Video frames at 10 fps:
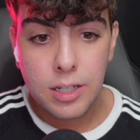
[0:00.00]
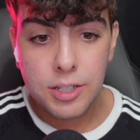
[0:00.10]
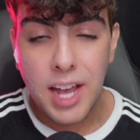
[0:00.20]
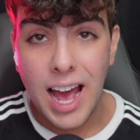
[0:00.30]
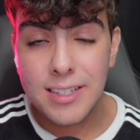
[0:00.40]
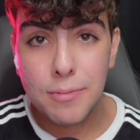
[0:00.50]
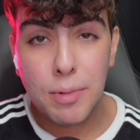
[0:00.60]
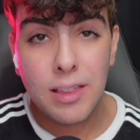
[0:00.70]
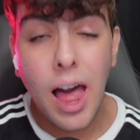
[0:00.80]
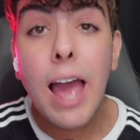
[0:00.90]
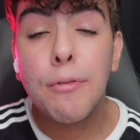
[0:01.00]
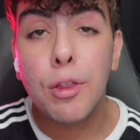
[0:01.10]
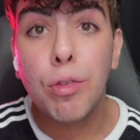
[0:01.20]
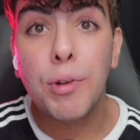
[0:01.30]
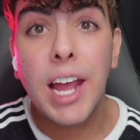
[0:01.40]
She hasn't been live
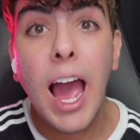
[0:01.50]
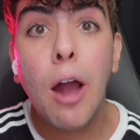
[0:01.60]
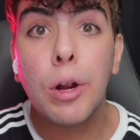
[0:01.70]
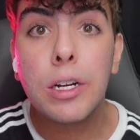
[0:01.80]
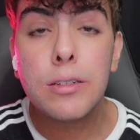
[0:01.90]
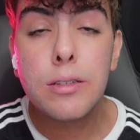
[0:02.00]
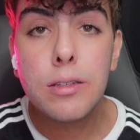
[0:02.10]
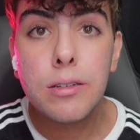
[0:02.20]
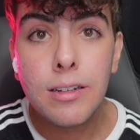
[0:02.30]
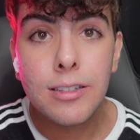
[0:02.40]
in 3 hours.